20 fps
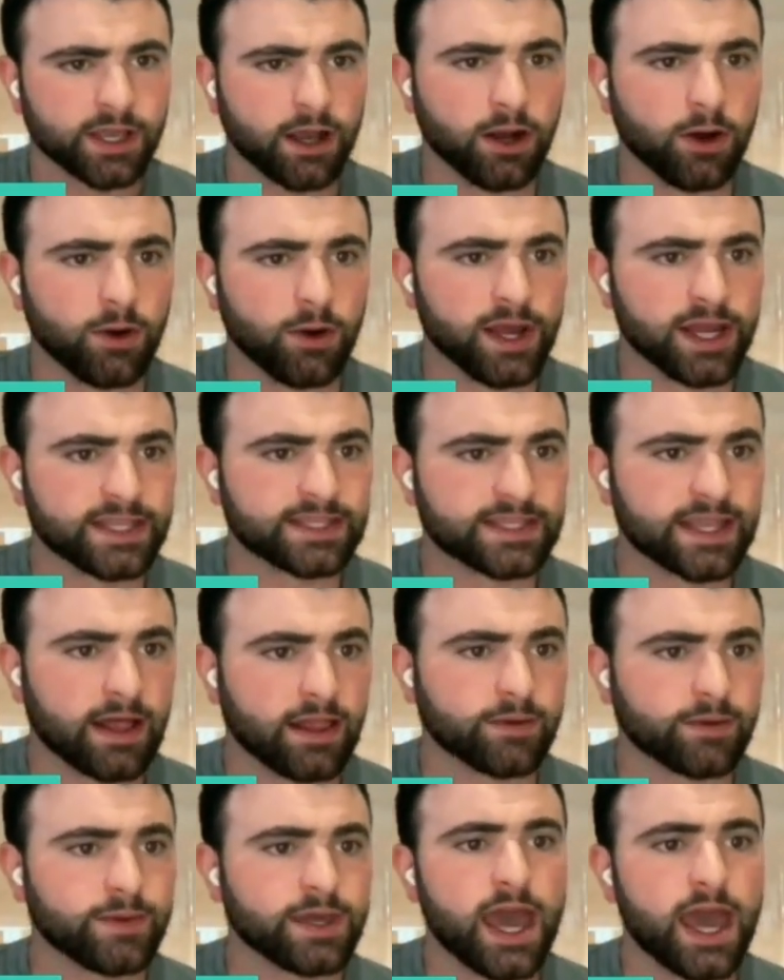So
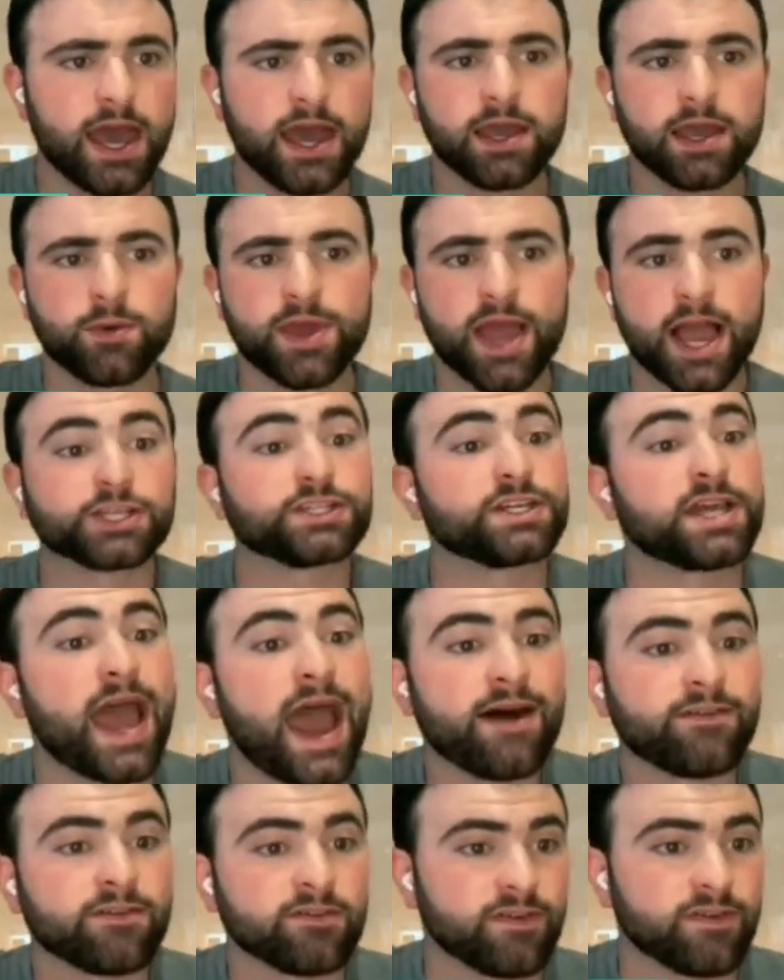it's telling me, hey, we
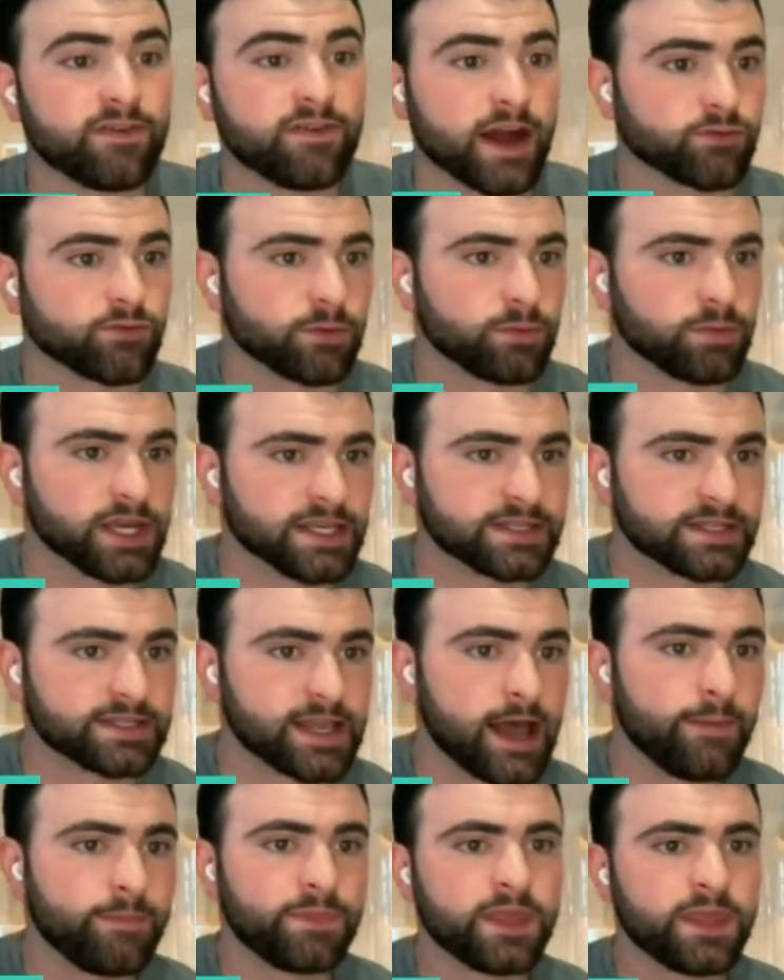actually have a find and
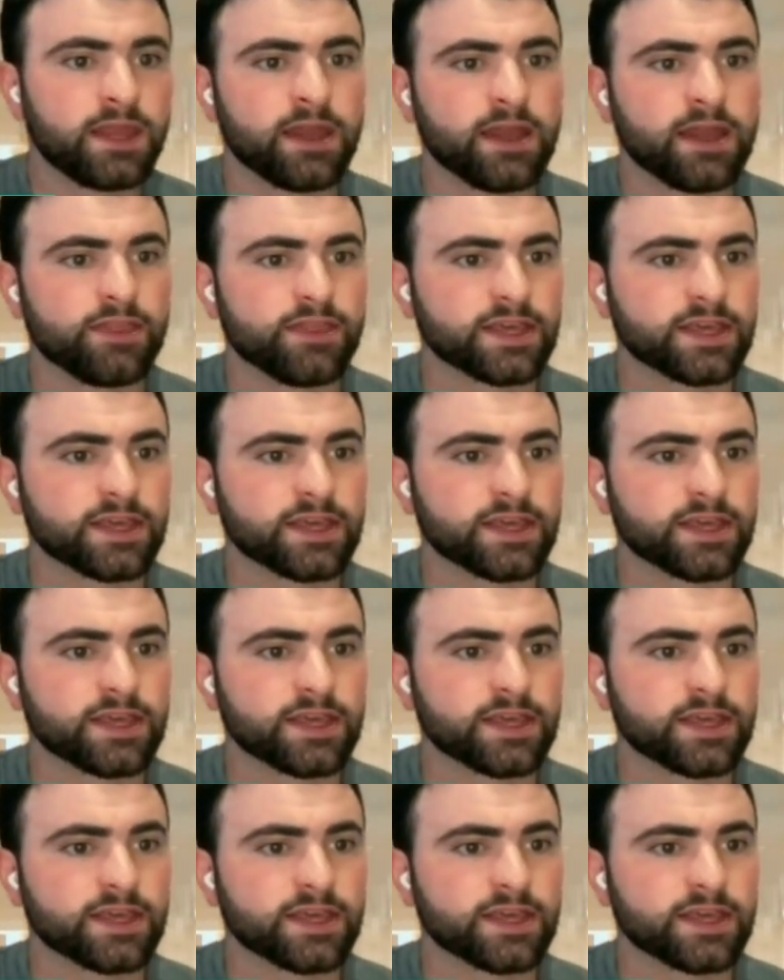replace step.